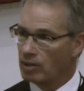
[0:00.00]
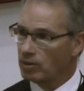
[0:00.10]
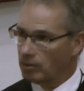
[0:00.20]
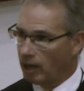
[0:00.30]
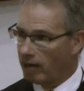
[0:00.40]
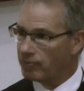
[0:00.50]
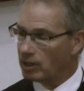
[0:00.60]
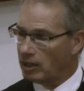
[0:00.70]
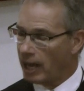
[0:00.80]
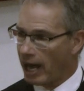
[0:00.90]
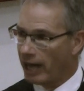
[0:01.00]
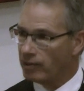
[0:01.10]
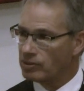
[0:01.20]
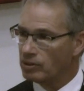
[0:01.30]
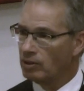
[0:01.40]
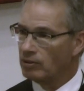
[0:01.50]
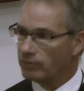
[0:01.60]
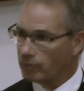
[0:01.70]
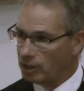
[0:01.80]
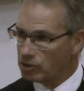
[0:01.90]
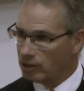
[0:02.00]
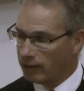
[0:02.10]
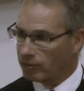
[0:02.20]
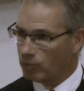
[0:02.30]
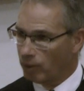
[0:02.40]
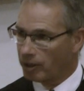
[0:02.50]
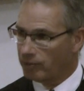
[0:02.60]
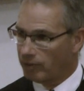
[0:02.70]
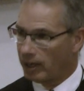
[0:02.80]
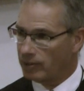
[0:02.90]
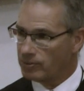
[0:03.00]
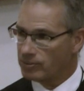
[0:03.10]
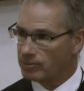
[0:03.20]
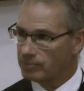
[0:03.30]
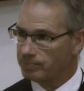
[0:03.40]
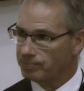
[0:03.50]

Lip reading: the love that he has for each and every one of us.